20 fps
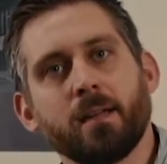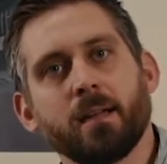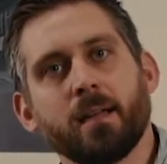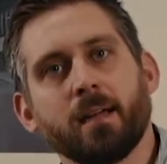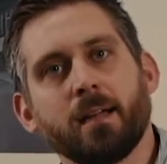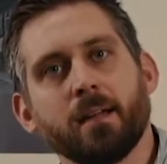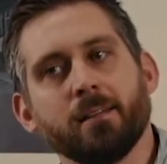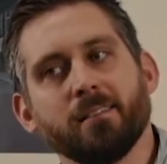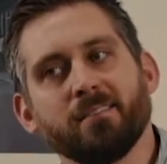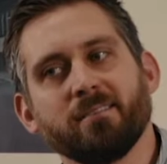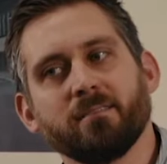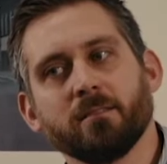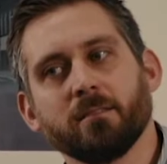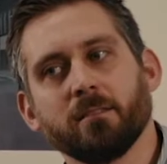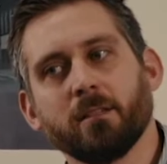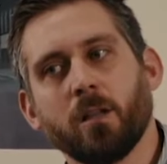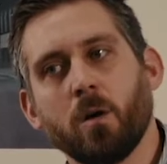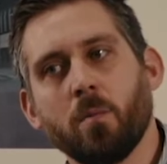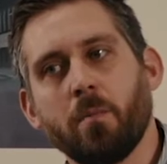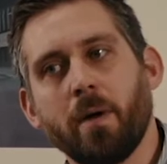kind
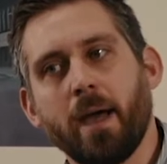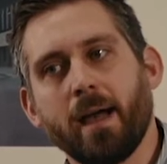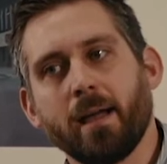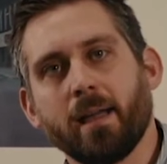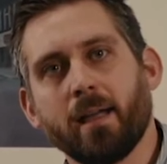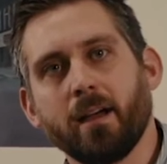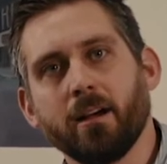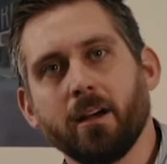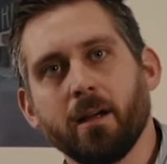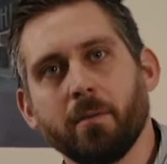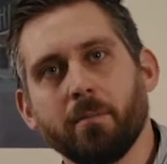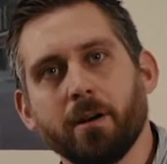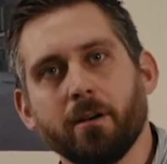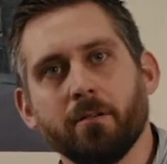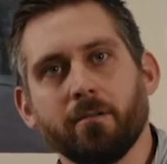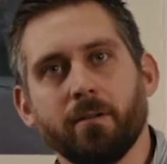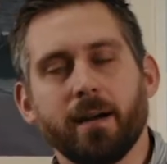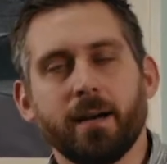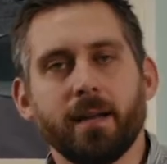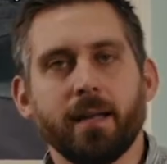of low back area, but
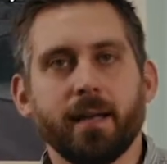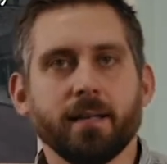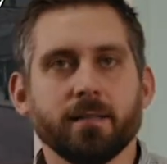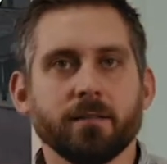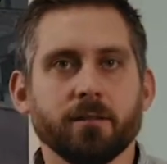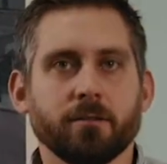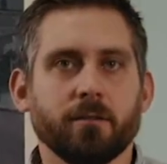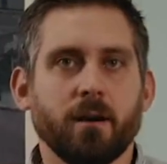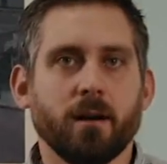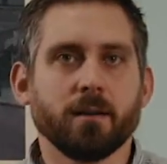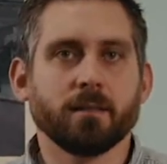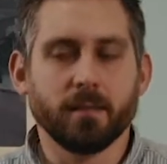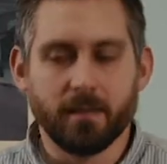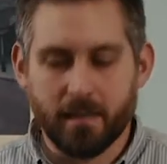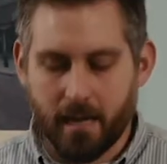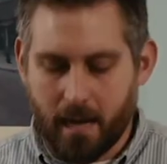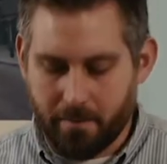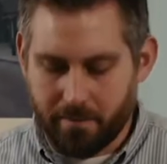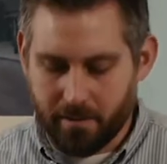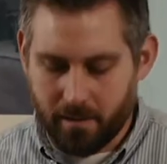it radiates across the
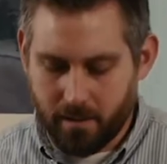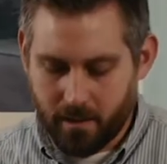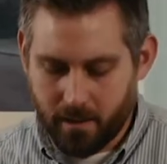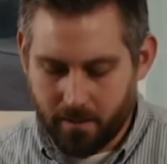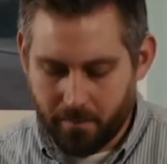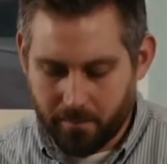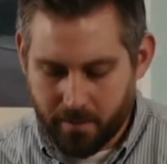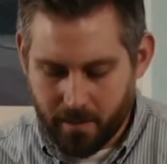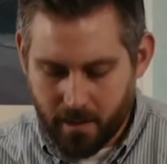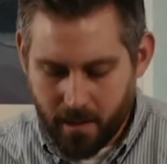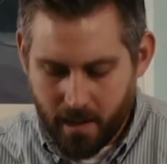top of the hip.